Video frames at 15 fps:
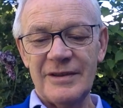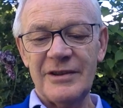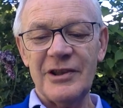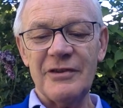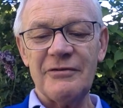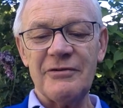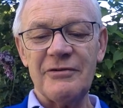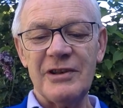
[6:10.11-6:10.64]

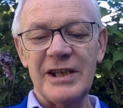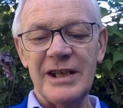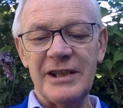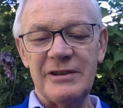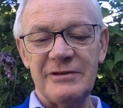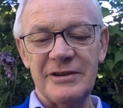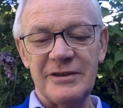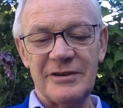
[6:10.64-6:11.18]
the
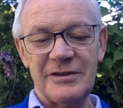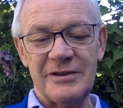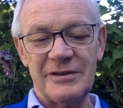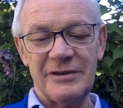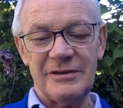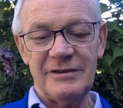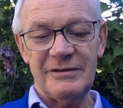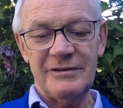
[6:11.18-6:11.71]

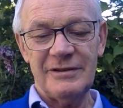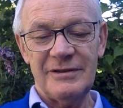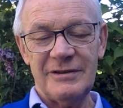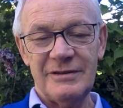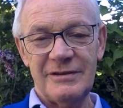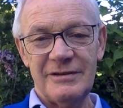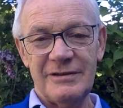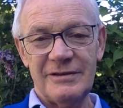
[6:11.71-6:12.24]
fragrance
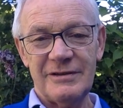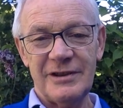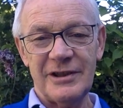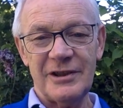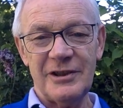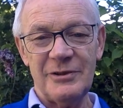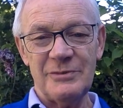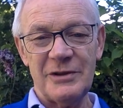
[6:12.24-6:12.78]

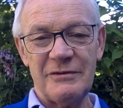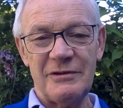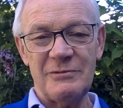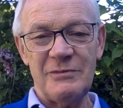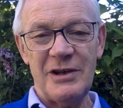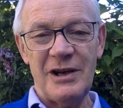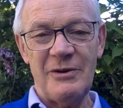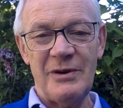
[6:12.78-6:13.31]
that comes
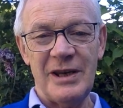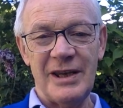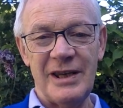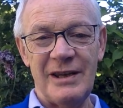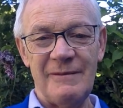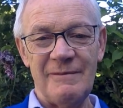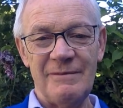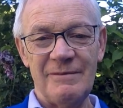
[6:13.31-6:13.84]
from knowing
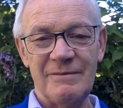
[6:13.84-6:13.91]
him."